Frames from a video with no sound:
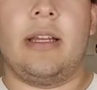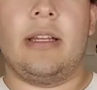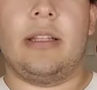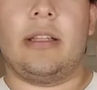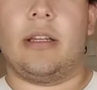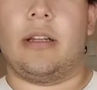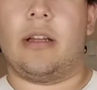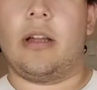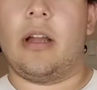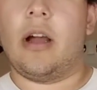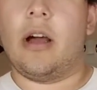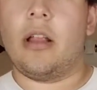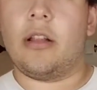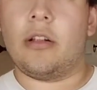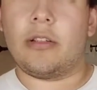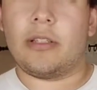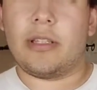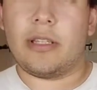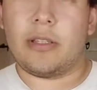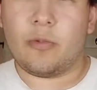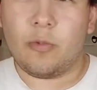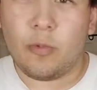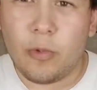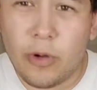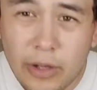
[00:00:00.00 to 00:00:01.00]
The colors
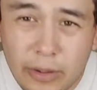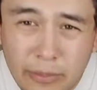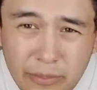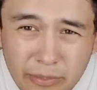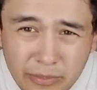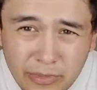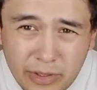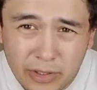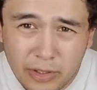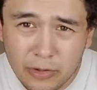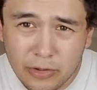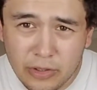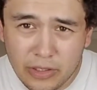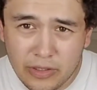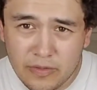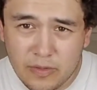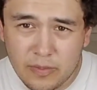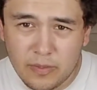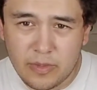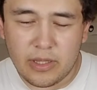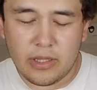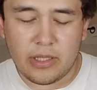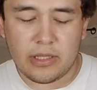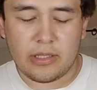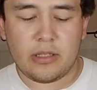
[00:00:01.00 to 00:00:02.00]
is what, you know, gives
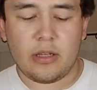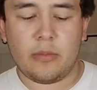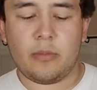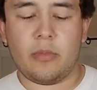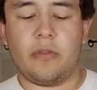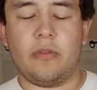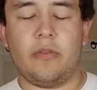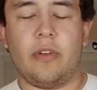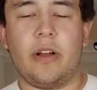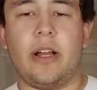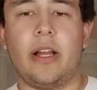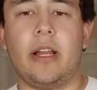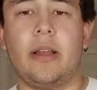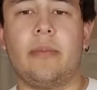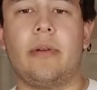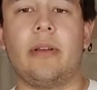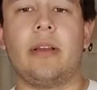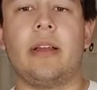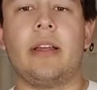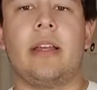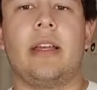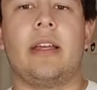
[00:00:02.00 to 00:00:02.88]
me the summer vibe.